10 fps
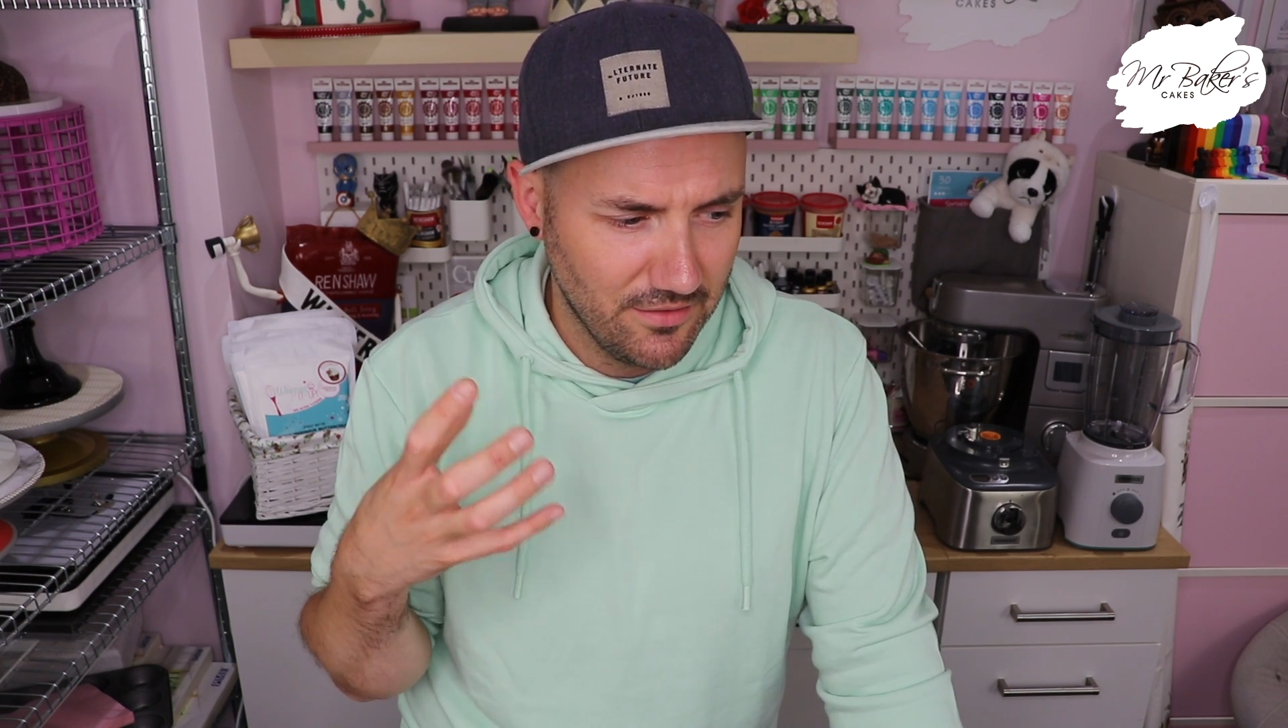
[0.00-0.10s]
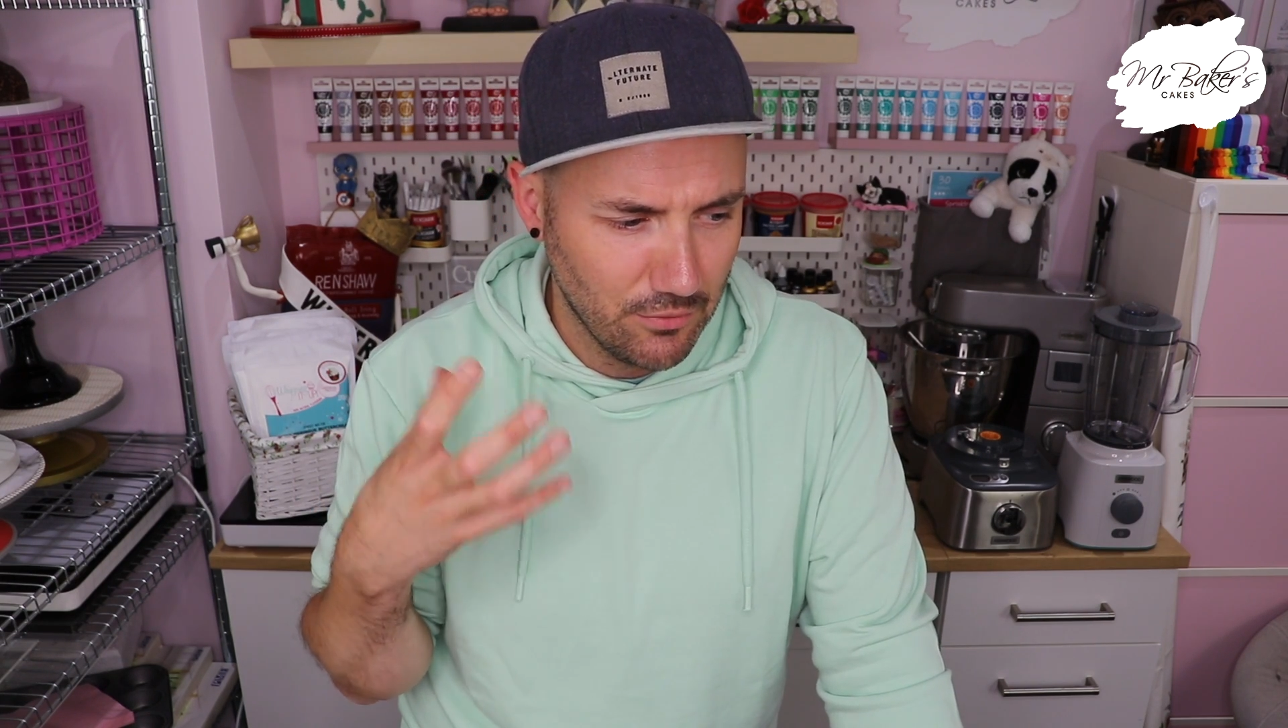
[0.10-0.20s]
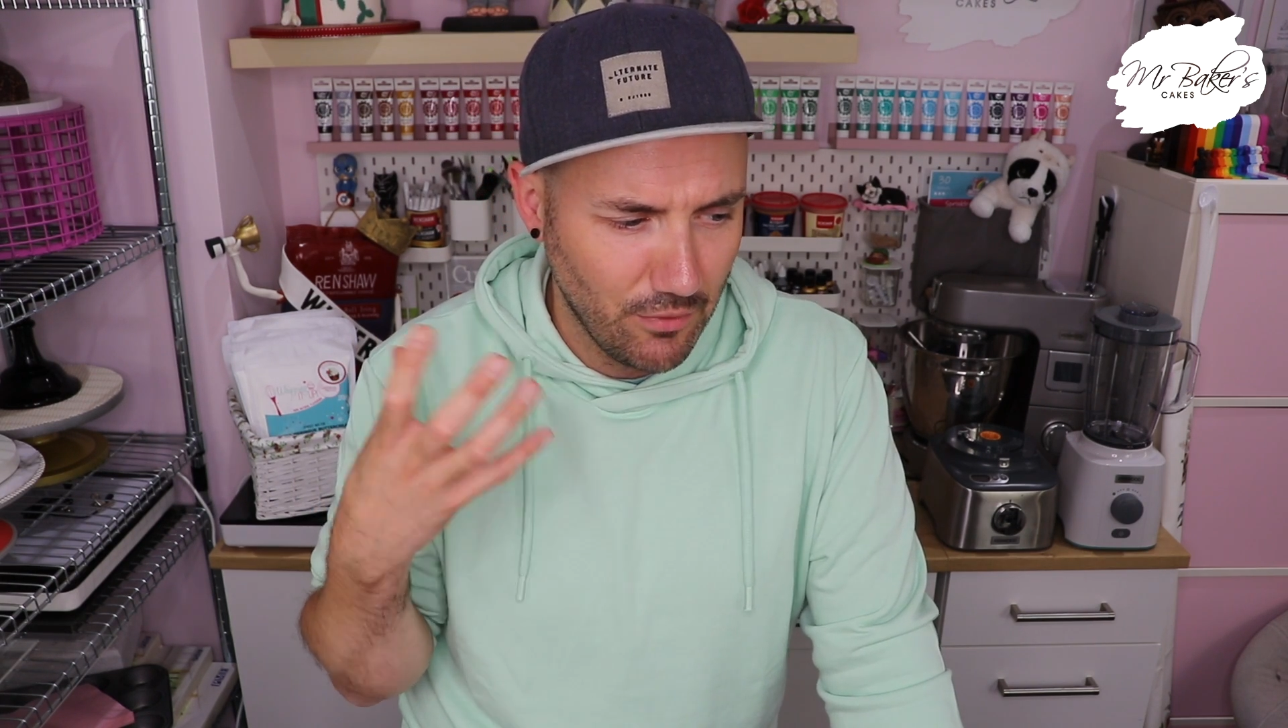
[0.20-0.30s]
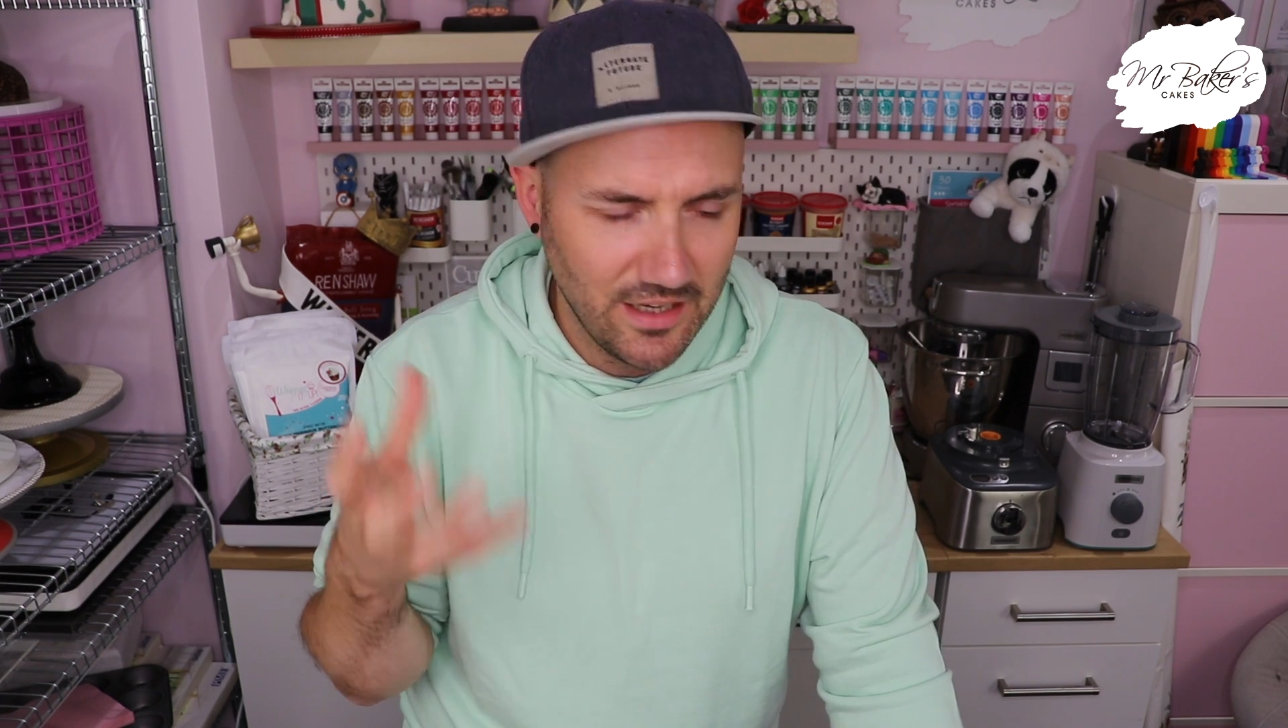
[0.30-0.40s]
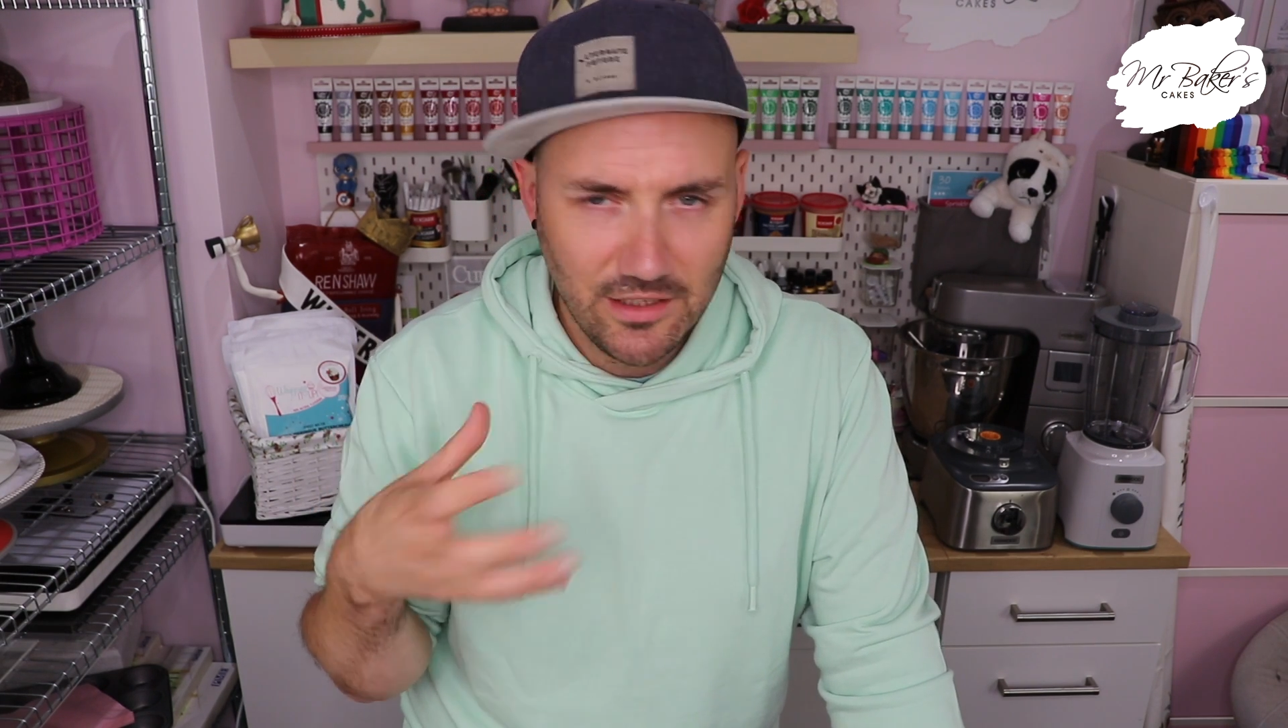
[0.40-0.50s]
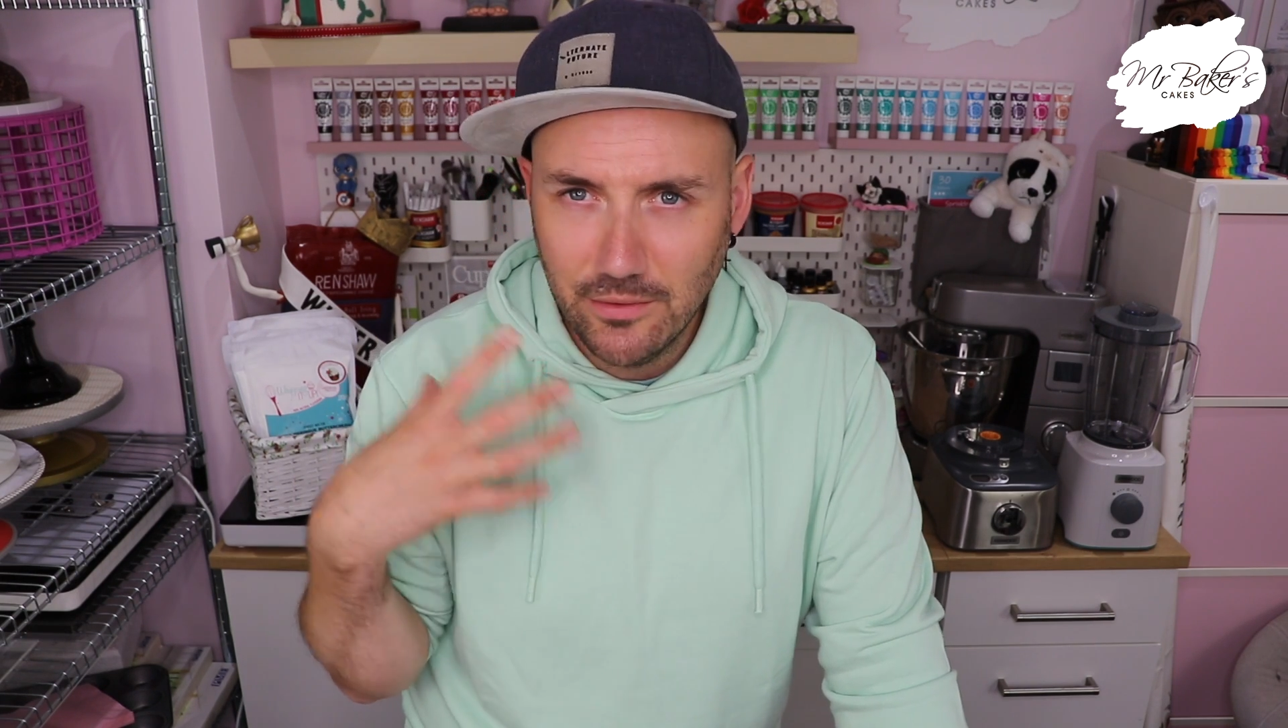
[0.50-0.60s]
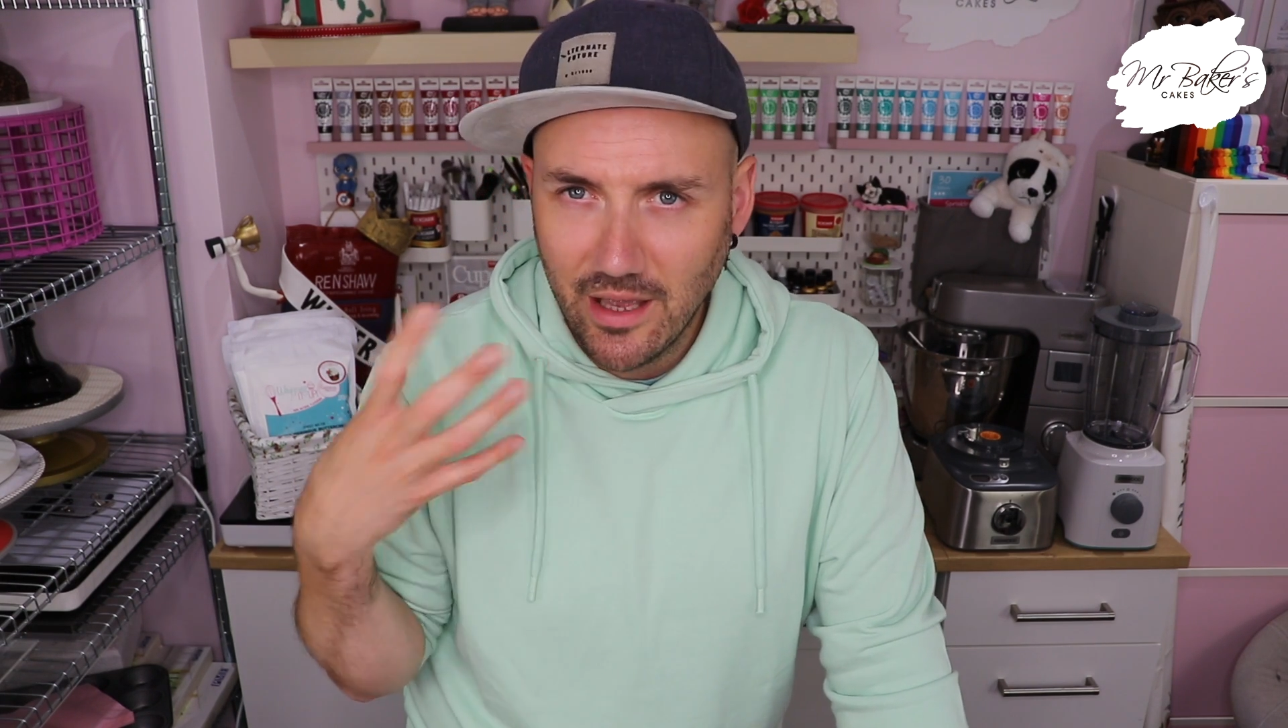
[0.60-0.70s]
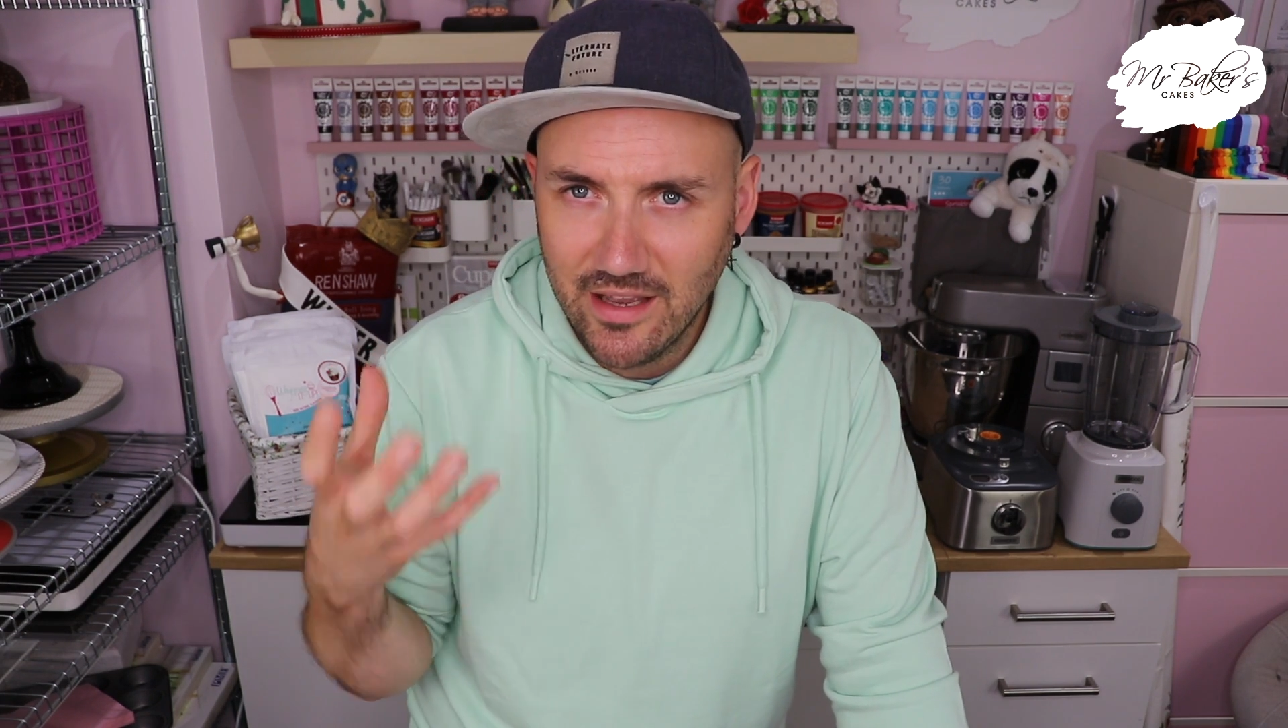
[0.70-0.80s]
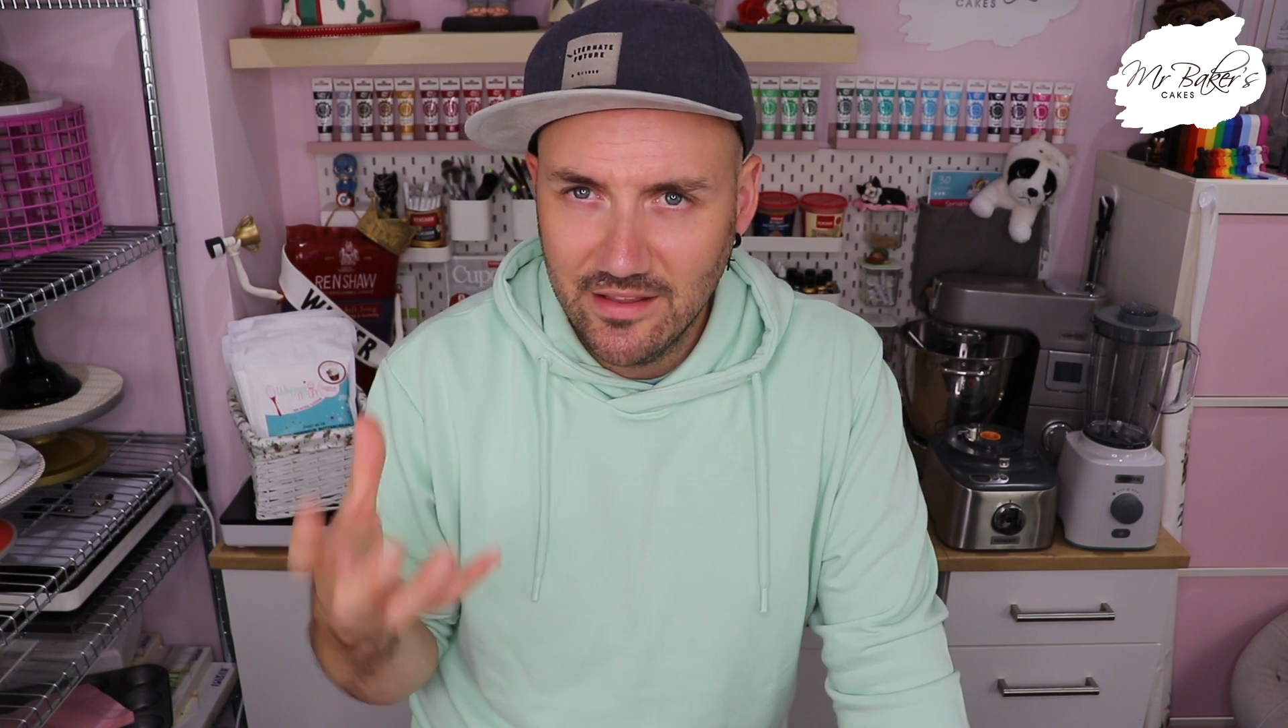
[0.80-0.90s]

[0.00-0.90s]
the, rain you get